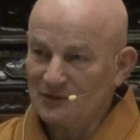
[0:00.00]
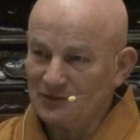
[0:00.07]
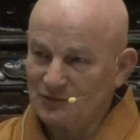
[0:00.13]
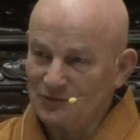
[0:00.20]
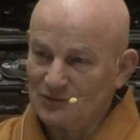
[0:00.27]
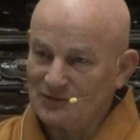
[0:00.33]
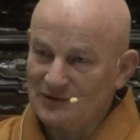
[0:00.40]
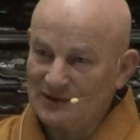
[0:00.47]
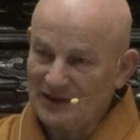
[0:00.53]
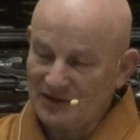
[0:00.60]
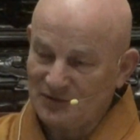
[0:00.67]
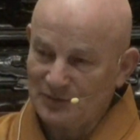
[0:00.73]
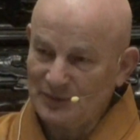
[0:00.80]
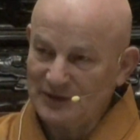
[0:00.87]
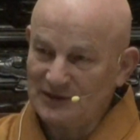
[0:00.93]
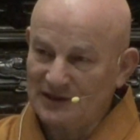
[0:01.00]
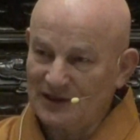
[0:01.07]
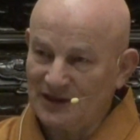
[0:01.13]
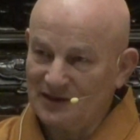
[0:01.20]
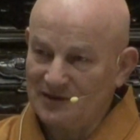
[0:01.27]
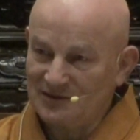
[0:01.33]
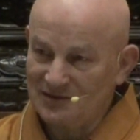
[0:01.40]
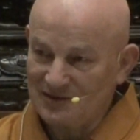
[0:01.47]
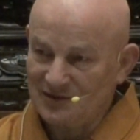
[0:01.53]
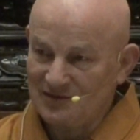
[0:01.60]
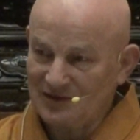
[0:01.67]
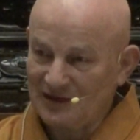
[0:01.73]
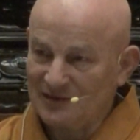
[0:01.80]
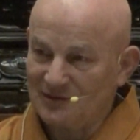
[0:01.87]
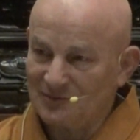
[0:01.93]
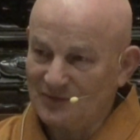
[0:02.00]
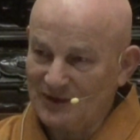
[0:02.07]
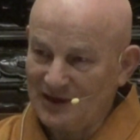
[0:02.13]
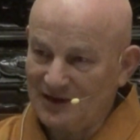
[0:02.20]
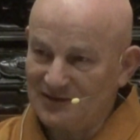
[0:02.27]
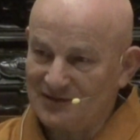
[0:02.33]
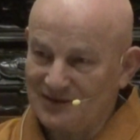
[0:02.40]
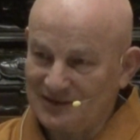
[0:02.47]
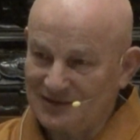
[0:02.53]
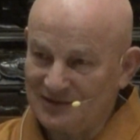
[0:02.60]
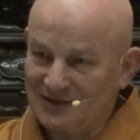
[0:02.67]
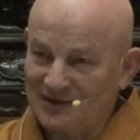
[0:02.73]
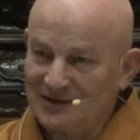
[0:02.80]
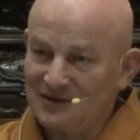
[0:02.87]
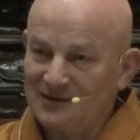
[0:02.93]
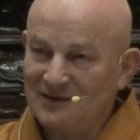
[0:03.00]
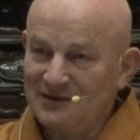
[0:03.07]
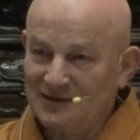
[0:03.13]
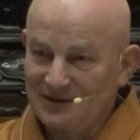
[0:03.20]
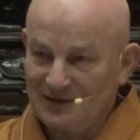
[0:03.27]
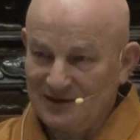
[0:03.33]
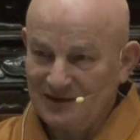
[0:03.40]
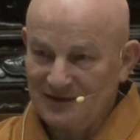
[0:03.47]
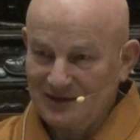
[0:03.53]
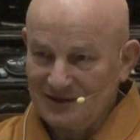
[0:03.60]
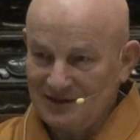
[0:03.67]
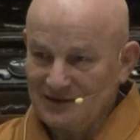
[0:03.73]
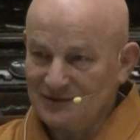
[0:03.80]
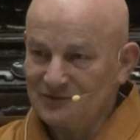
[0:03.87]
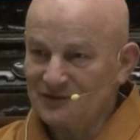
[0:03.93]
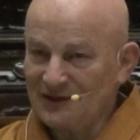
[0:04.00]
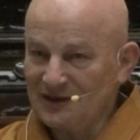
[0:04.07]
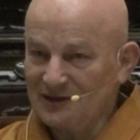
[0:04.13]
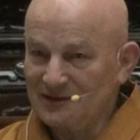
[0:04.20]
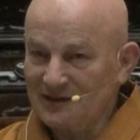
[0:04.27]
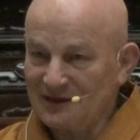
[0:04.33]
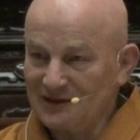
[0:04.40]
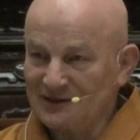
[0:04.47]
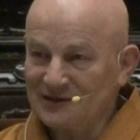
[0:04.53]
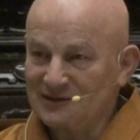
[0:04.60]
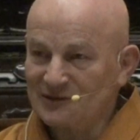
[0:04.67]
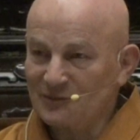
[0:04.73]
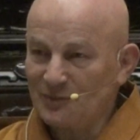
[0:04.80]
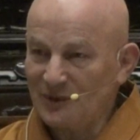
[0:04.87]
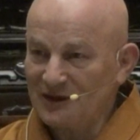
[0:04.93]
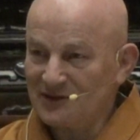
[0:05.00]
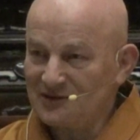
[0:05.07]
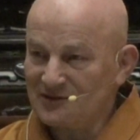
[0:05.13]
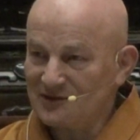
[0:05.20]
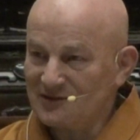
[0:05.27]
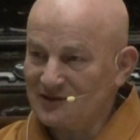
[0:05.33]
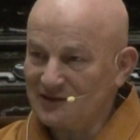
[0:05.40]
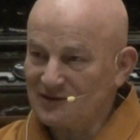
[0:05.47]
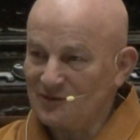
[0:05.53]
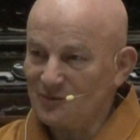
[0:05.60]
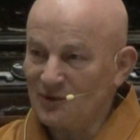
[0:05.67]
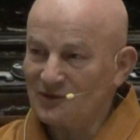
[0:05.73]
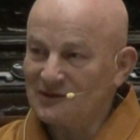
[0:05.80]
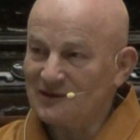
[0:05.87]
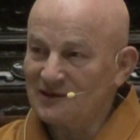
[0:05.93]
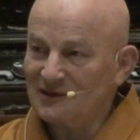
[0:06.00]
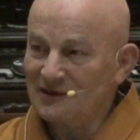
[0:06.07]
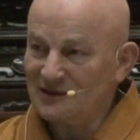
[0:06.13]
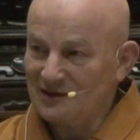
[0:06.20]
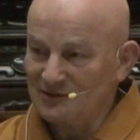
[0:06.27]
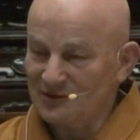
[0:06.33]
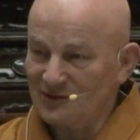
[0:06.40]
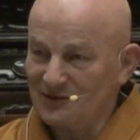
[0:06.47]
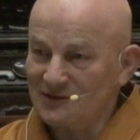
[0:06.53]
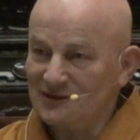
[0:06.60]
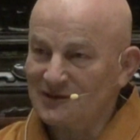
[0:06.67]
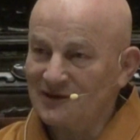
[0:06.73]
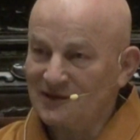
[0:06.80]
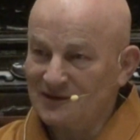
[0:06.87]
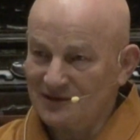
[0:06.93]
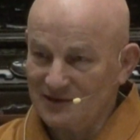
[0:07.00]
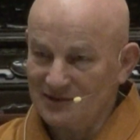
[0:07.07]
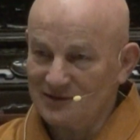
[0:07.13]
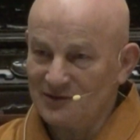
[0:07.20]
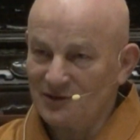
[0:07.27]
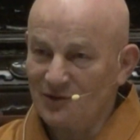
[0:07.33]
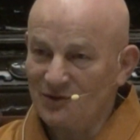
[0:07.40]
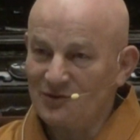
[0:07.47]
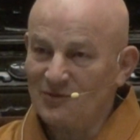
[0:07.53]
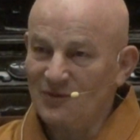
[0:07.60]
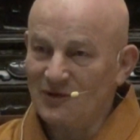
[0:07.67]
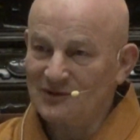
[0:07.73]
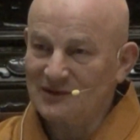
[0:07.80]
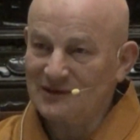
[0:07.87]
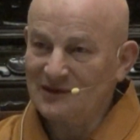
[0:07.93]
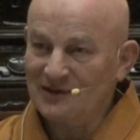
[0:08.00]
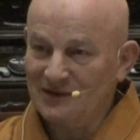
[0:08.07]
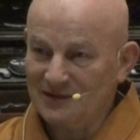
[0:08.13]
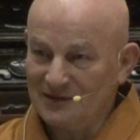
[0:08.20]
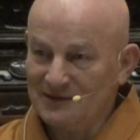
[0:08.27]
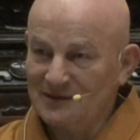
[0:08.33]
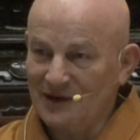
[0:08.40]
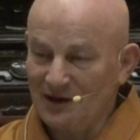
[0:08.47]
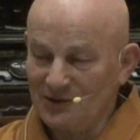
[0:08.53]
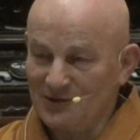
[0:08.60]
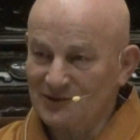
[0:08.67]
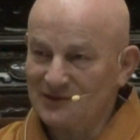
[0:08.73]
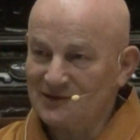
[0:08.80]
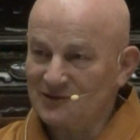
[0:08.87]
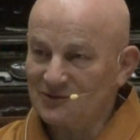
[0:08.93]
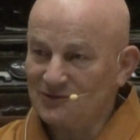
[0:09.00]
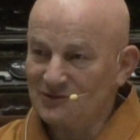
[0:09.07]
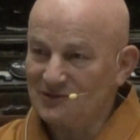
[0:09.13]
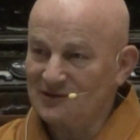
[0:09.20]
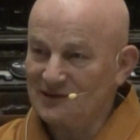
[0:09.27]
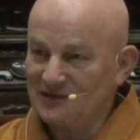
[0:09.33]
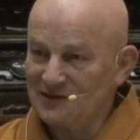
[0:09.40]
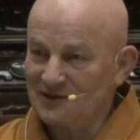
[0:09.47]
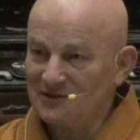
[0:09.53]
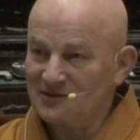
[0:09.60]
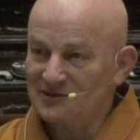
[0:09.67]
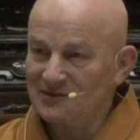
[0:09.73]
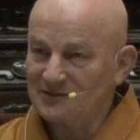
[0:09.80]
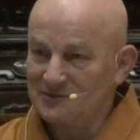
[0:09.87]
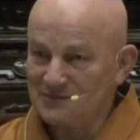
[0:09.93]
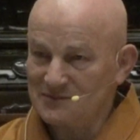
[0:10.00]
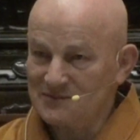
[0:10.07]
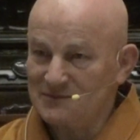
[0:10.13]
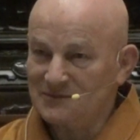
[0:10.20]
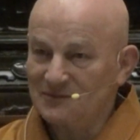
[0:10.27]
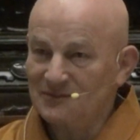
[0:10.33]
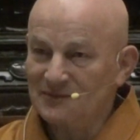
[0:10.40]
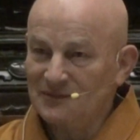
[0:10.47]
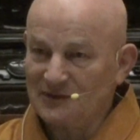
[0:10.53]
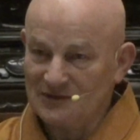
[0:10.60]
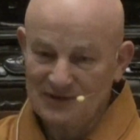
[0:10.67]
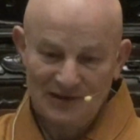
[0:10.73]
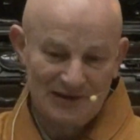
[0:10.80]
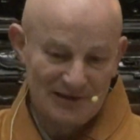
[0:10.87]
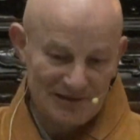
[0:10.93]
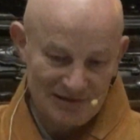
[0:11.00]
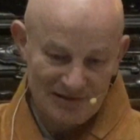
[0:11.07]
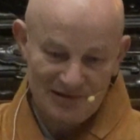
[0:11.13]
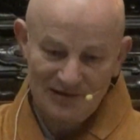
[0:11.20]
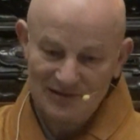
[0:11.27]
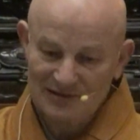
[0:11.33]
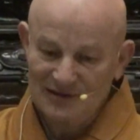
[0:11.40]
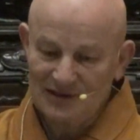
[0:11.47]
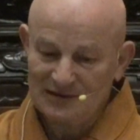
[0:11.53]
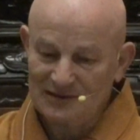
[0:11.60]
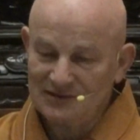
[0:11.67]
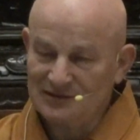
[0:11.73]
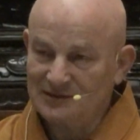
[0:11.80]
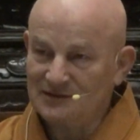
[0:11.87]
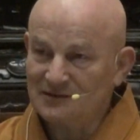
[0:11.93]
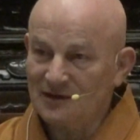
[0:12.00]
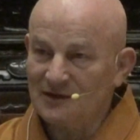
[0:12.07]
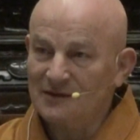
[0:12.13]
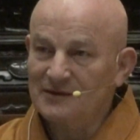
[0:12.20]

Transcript: to experience this subtle breath in different energy places in the body or in the whole body according to the need. Hmm? Then in this tradition,